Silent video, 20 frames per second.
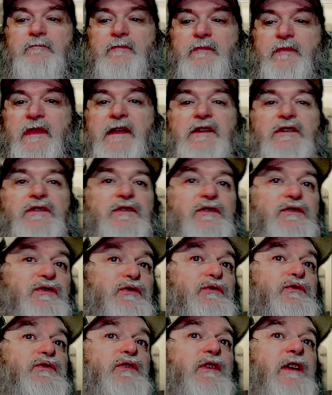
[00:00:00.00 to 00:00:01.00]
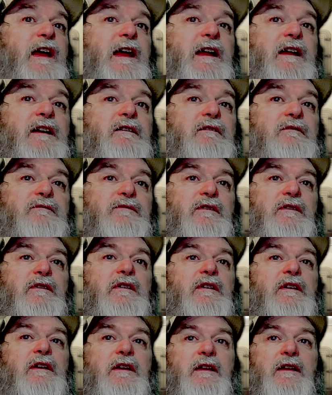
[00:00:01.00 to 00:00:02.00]
Things that you should have
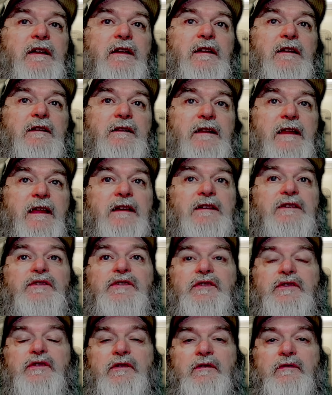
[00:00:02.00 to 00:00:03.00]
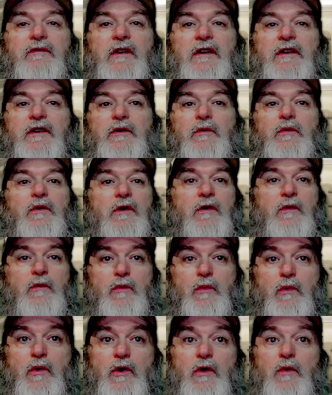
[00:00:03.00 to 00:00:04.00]
next to your front door
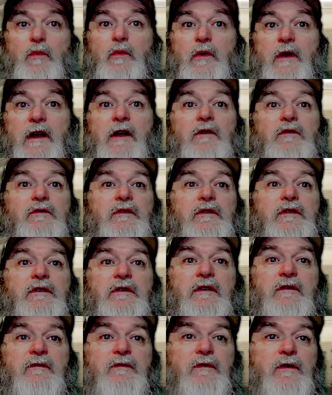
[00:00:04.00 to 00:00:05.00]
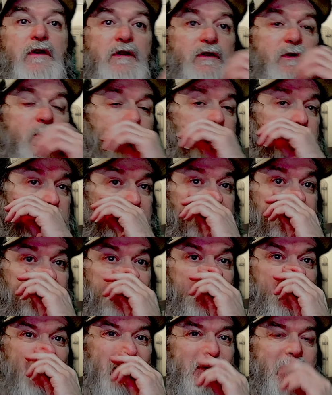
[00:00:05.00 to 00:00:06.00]
or around the front door
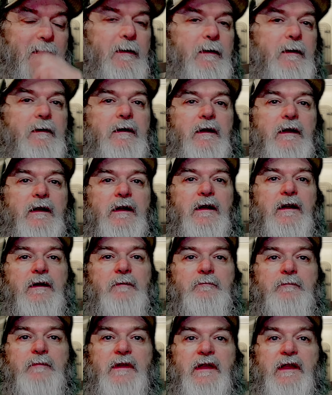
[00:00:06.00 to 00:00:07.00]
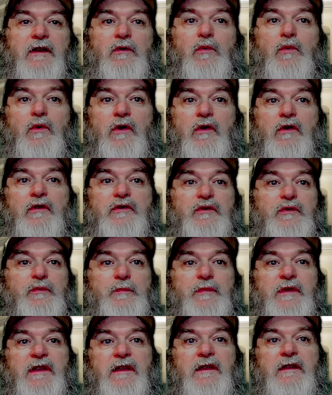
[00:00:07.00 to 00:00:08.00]
in order to
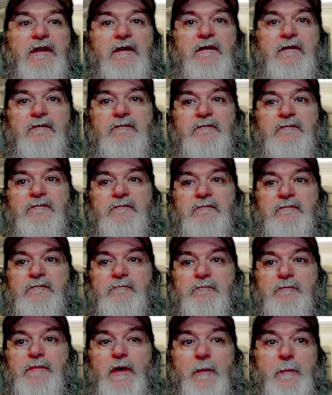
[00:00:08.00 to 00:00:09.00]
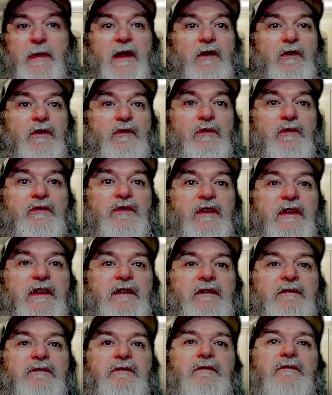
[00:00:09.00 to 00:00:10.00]
be prepared or
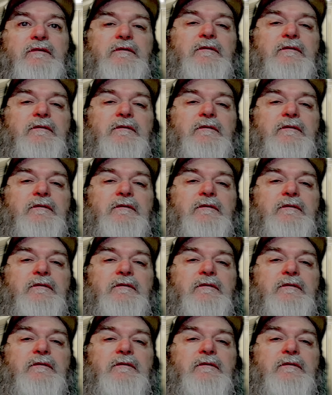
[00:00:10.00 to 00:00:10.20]
safe.